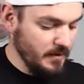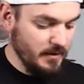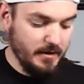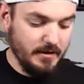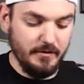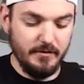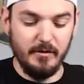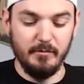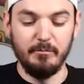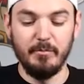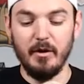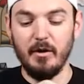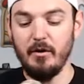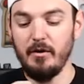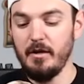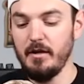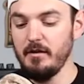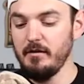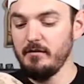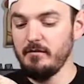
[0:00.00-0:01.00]
Here's the
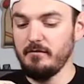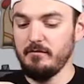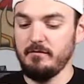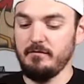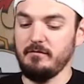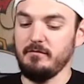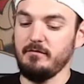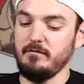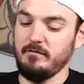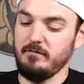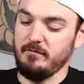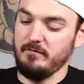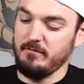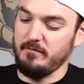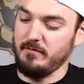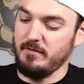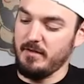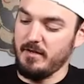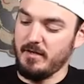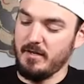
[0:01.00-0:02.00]
boonie.
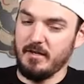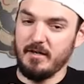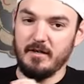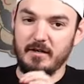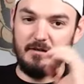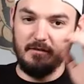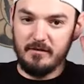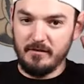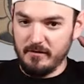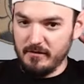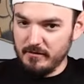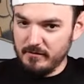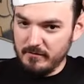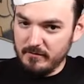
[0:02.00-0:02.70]
Nice.